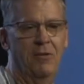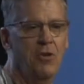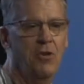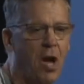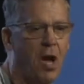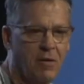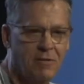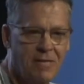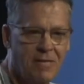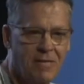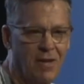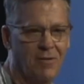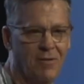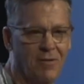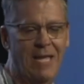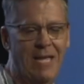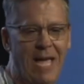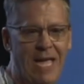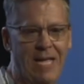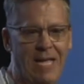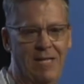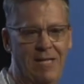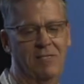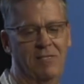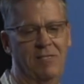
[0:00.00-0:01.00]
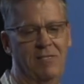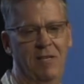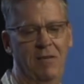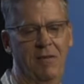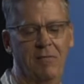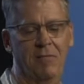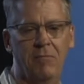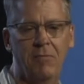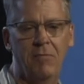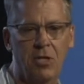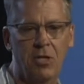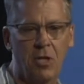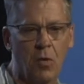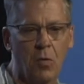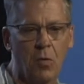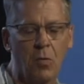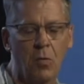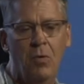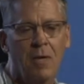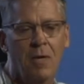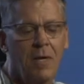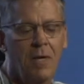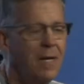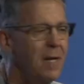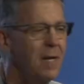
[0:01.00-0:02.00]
knock down gates and, you know,